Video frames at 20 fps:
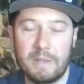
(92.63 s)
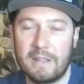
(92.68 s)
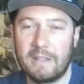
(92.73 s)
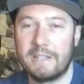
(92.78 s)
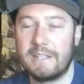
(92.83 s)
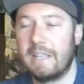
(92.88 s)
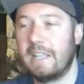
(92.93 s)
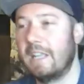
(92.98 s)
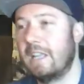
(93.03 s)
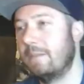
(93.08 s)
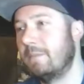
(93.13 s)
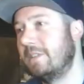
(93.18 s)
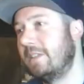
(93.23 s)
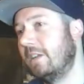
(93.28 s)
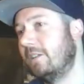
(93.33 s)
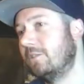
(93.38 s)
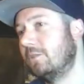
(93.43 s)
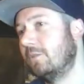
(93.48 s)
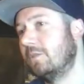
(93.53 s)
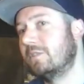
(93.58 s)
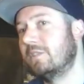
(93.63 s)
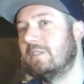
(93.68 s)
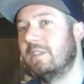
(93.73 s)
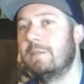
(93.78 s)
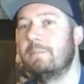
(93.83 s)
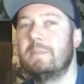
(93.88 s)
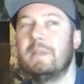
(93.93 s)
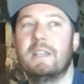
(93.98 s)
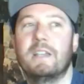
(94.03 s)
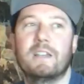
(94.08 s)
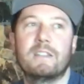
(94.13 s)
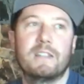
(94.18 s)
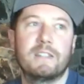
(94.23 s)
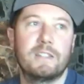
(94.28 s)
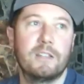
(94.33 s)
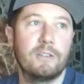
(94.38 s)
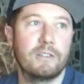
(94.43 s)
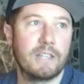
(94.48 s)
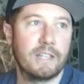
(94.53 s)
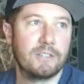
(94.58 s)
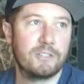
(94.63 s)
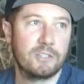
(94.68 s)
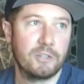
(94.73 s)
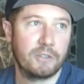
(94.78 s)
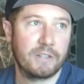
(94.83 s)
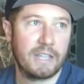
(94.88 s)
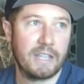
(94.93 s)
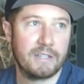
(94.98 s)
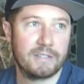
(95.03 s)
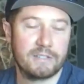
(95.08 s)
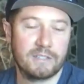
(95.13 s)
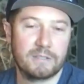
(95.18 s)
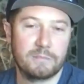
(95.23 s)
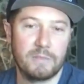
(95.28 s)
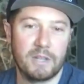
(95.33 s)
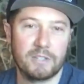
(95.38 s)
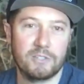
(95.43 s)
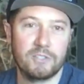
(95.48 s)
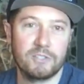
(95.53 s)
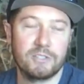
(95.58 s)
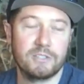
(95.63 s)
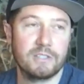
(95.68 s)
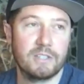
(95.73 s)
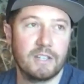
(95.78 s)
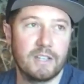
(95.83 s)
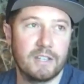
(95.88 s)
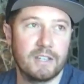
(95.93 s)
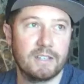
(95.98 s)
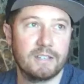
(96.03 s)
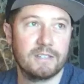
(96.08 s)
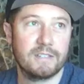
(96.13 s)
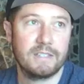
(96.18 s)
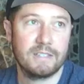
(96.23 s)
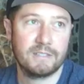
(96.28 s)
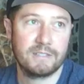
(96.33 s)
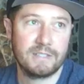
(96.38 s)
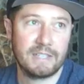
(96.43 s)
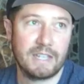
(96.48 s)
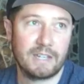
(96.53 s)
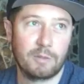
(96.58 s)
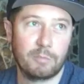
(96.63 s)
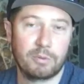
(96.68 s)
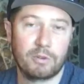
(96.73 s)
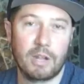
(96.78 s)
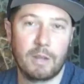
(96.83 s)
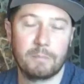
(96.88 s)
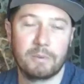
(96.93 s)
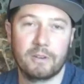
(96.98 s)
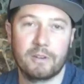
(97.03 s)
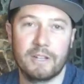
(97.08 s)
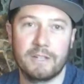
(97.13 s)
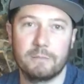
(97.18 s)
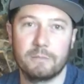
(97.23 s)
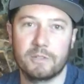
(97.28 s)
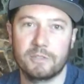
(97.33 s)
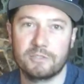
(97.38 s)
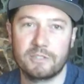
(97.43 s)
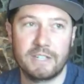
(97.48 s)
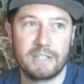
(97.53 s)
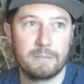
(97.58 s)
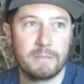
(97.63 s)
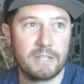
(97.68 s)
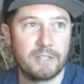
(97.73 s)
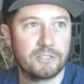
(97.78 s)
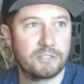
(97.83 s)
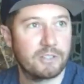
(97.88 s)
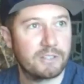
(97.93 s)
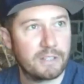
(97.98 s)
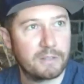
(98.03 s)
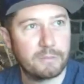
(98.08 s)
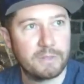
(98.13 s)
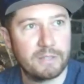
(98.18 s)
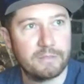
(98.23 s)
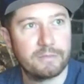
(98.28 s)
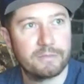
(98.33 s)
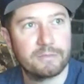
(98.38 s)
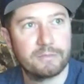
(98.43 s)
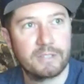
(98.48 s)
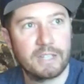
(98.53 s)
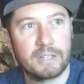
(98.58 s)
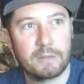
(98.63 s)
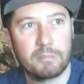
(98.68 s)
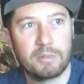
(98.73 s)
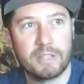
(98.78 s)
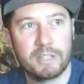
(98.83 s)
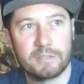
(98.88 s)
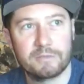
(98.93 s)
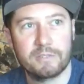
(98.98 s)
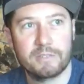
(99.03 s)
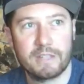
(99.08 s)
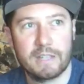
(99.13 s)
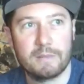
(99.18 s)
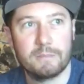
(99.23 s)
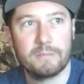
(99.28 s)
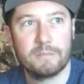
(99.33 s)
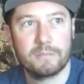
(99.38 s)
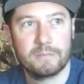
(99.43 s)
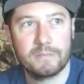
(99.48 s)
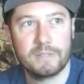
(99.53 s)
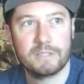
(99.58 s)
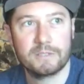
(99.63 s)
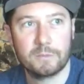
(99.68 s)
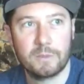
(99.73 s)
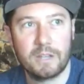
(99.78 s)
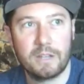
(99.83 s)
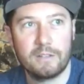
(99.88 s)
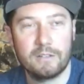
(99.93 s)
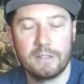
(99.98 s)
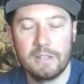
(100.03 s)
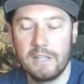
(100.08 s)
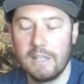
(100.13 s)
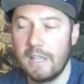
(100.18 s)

Bellingham and down towards Olympia, that don't get showcased as much in Seattle proper, and we're trying to make sure that we've got a place for them as well.